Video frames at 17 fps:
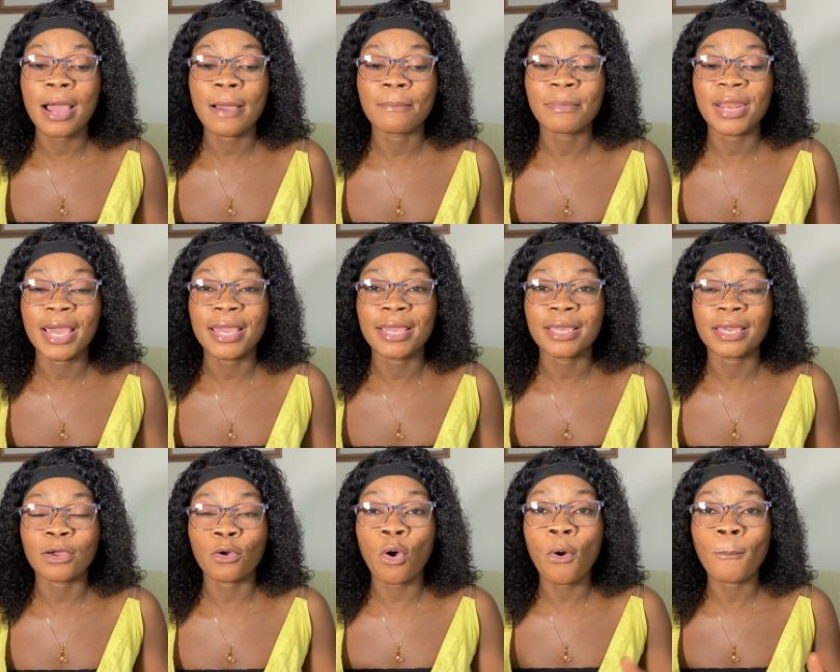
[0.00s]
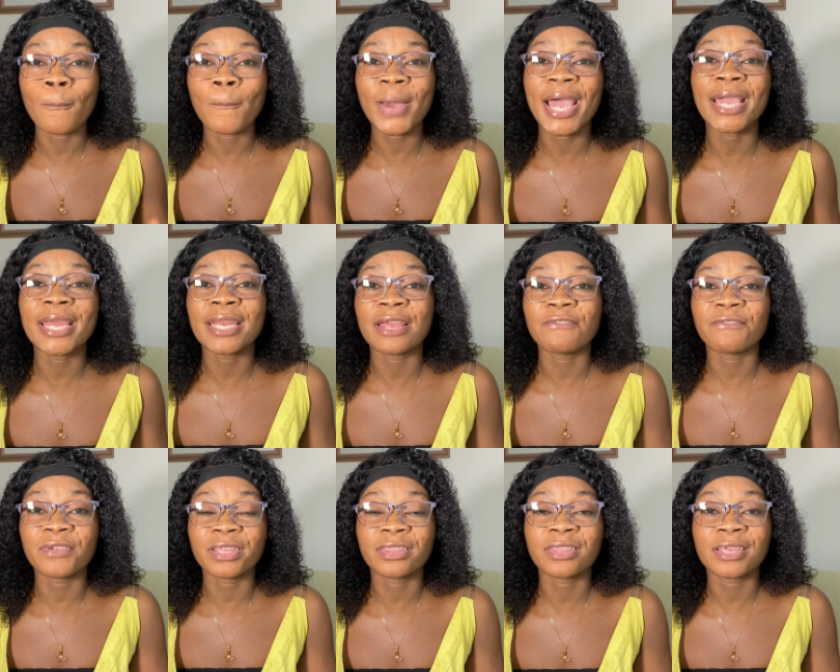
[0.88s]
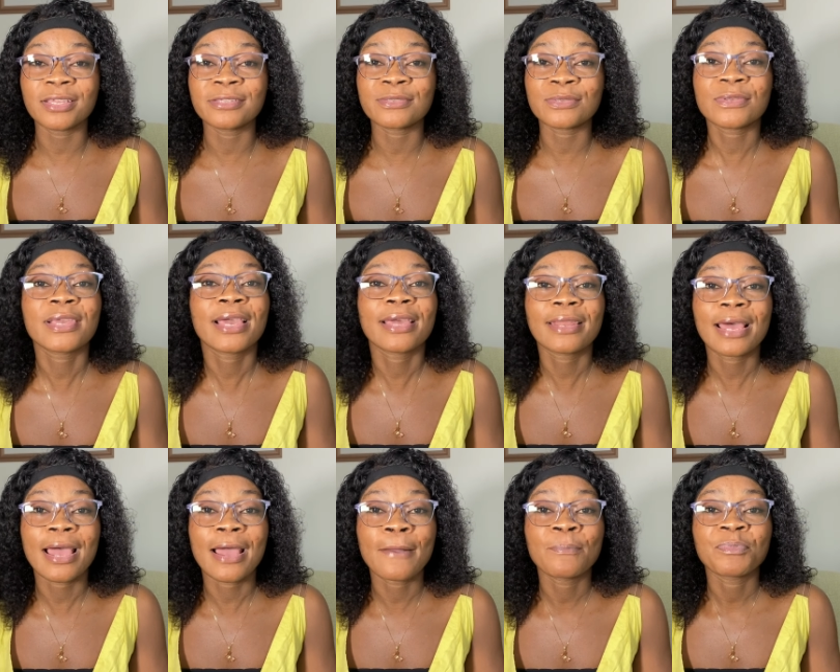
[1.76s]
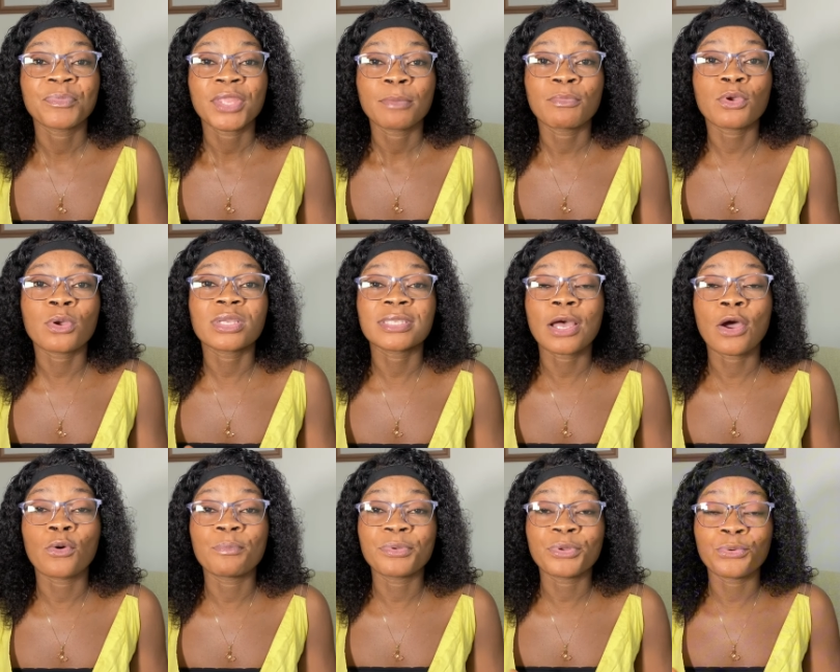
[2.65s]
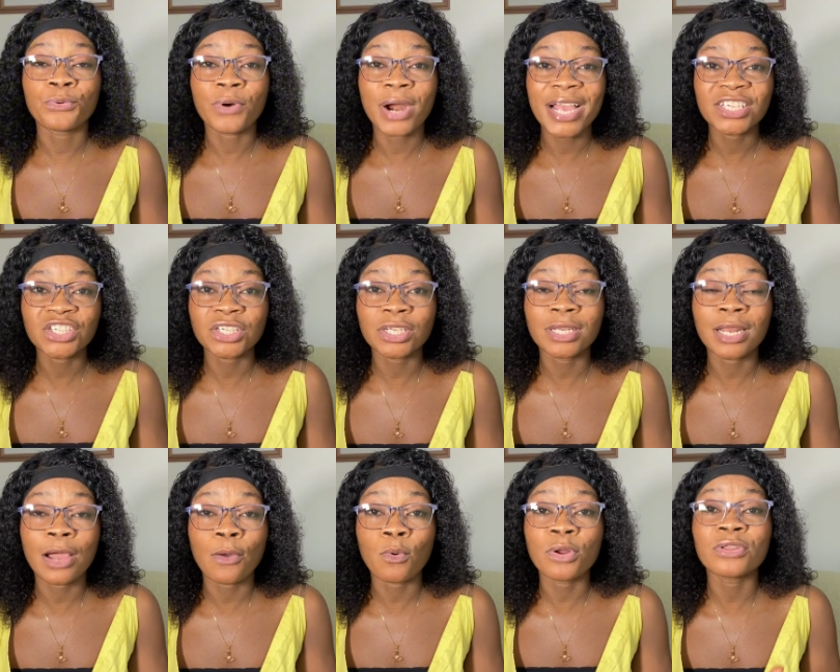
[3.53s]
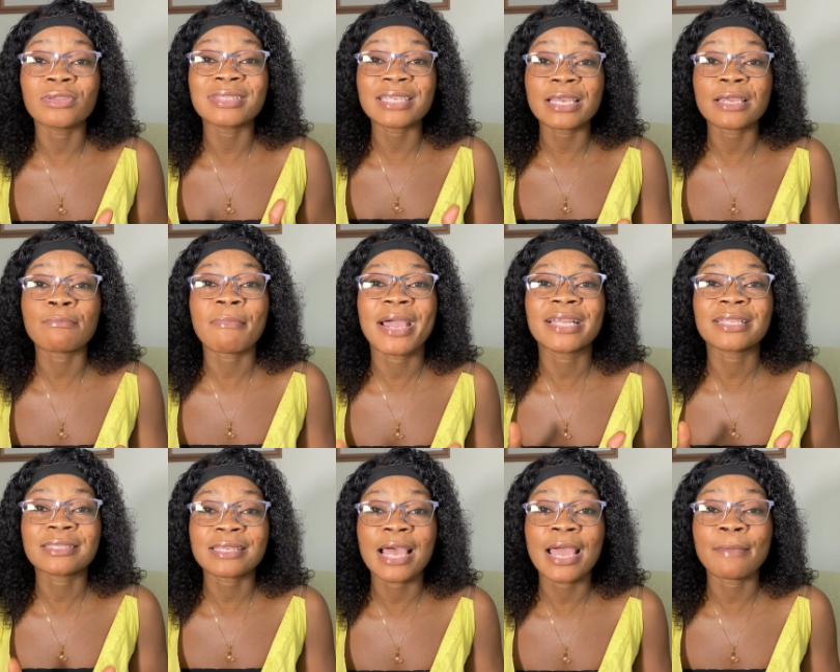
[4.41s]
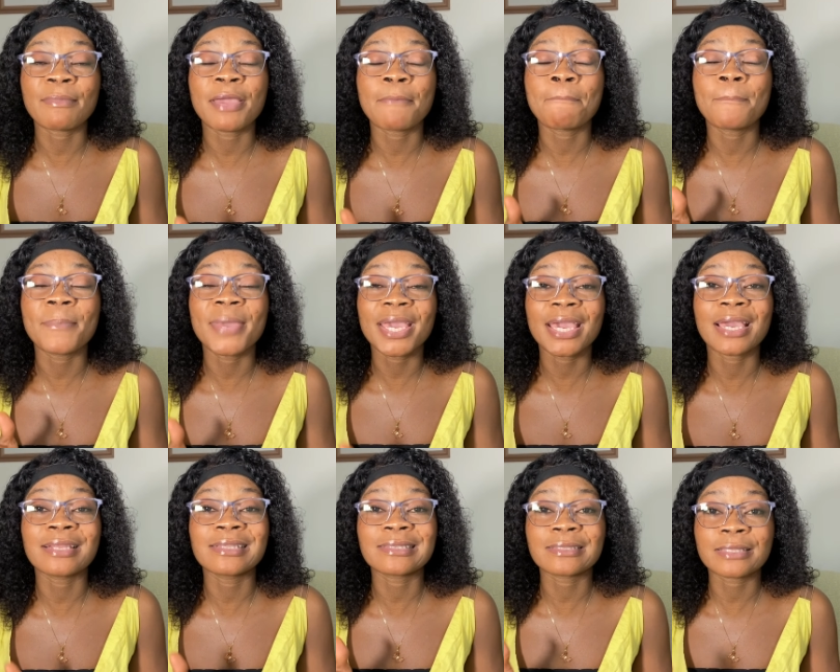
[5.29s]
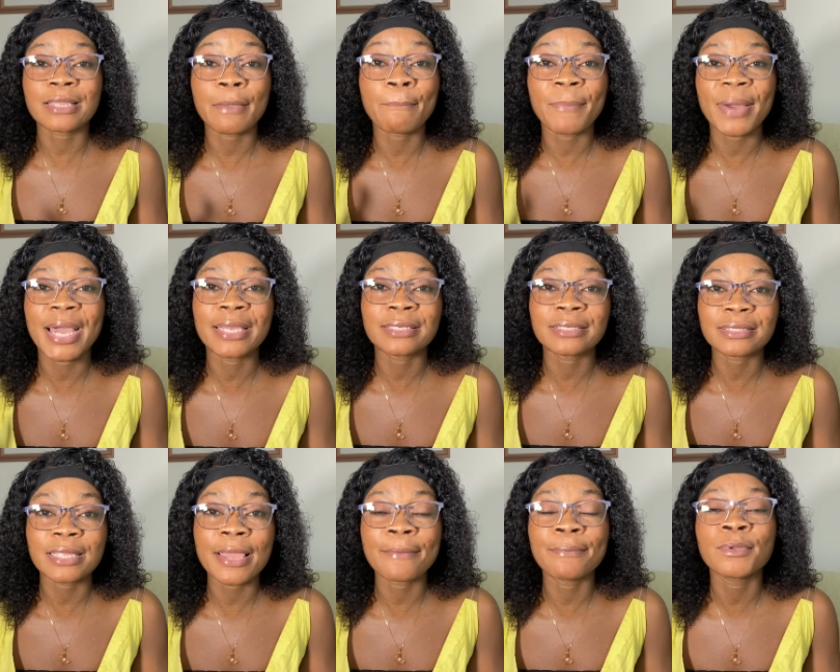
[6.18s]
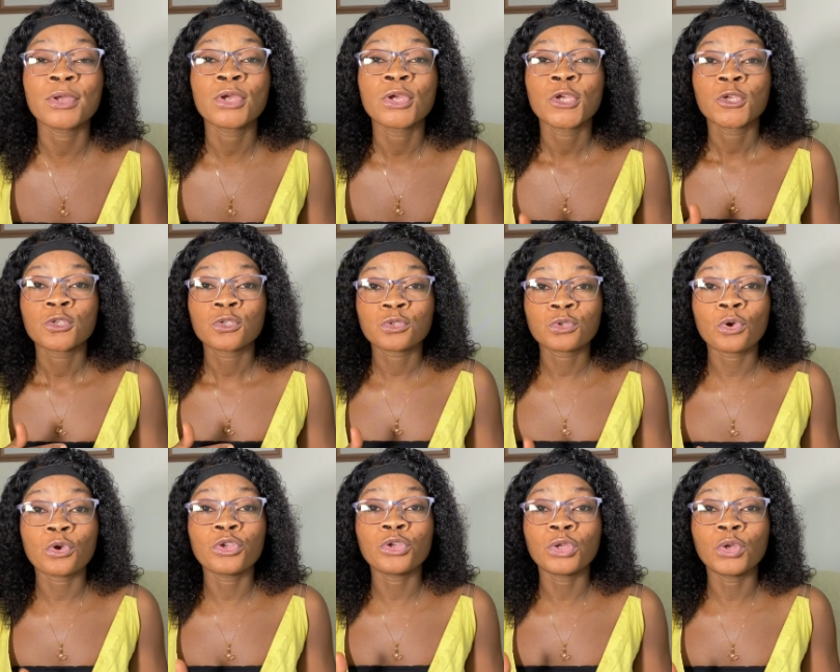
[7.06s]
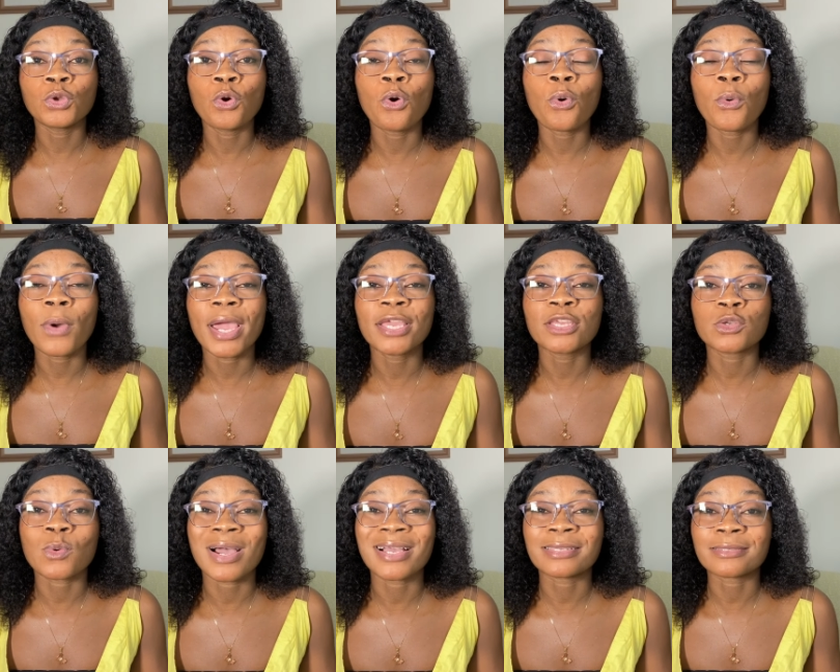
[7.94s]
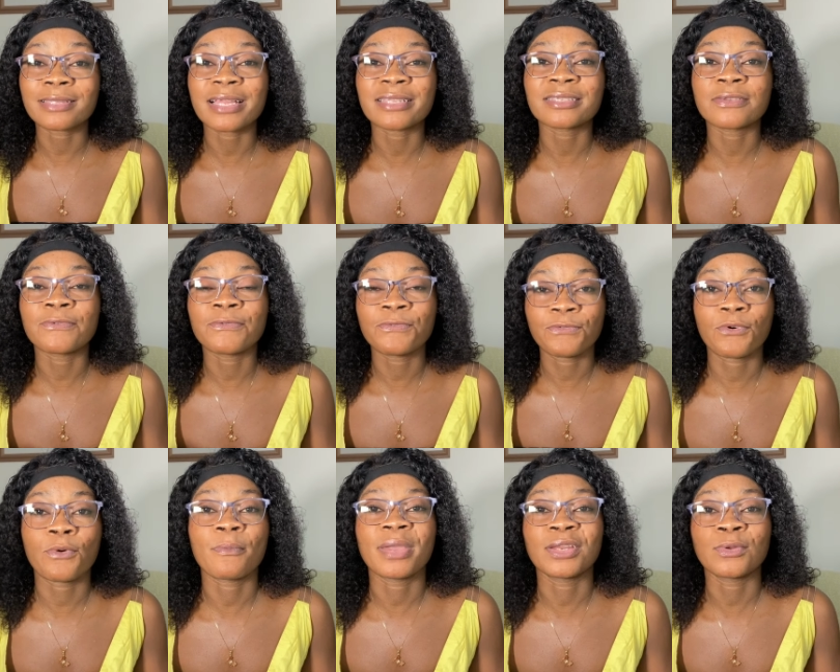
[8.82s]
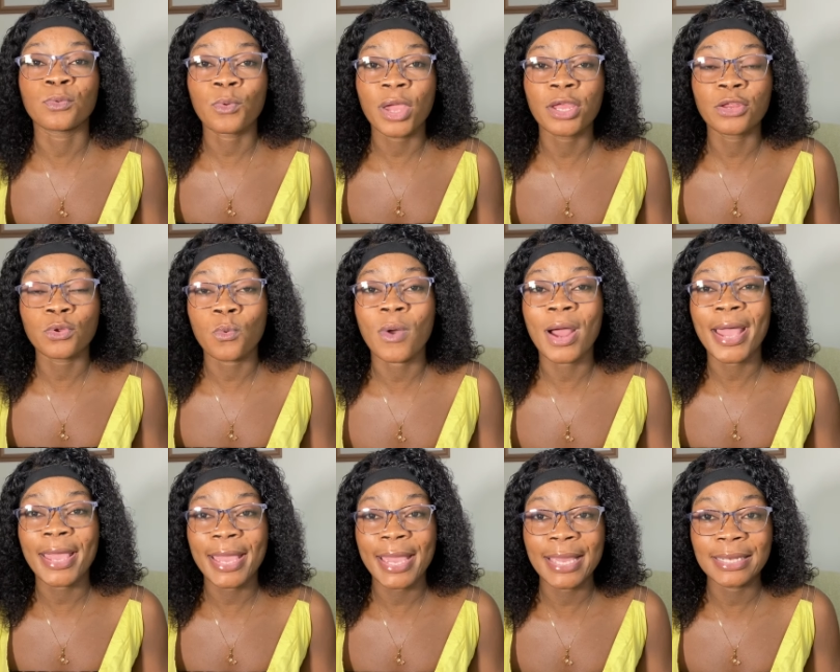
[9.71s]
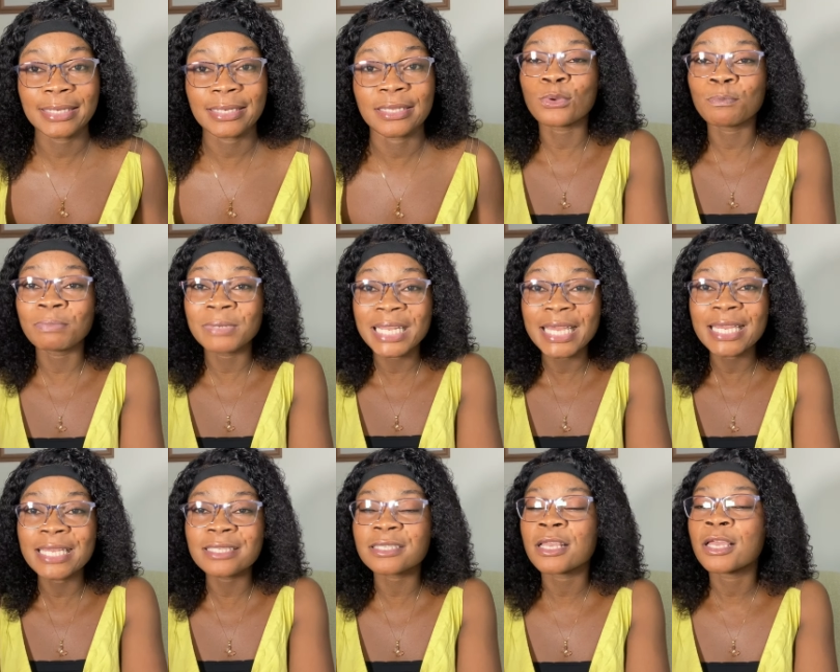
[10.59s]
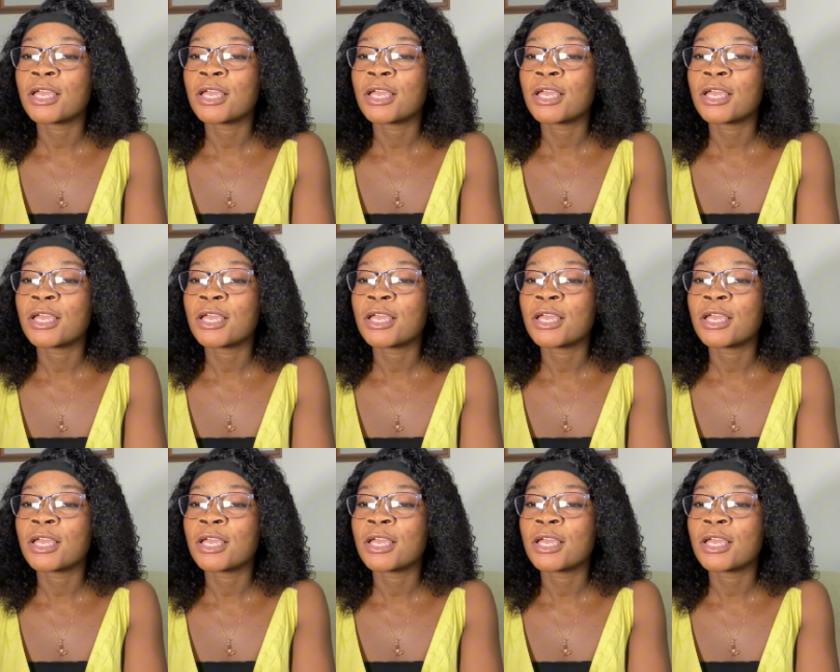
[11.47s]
like combine everything together, because I'll be rushing. I want to take my time and make it step by step, so you know where you are starting from and where you are ending. So please